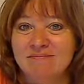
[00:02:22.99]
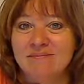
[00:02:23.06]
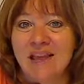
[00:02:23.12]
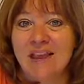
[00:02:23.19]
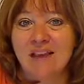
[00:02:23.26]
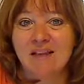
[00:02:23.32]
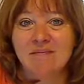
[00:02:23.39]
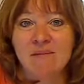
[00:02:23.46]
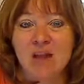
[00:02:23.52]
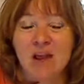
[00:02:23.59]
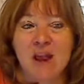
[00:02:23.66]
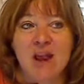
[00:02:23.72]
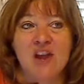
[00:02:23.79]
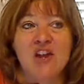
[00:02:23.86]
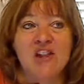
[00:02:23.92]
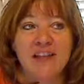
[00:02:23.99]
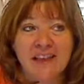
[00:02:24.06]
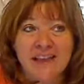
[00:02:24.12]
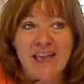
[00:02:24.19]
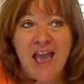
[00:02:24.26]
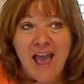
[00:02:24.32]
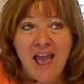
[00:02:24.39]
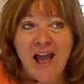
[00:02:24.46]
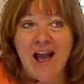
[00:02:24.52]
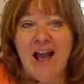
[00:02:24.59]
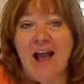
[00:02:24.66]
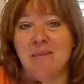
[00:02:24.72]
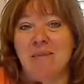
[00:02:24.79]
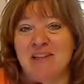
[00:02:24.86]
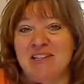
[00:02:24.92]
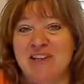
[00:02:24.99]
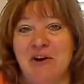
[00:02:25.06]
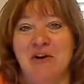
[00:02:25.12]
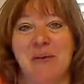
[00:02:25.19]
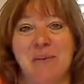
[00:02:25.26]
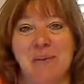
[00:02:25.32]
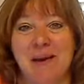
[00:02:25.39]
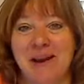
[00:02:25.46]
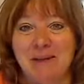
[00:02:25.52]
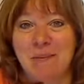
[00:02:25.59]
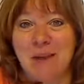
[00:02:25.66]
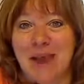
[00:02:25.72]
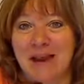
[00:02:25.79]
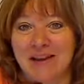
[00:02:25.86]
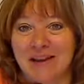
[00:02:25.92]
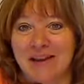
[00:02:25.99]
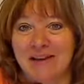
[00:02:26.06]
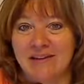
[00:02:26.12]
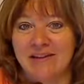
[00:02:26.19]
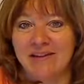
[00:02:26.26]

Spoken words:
Like, are you like, yeah, I'm a total money magnet?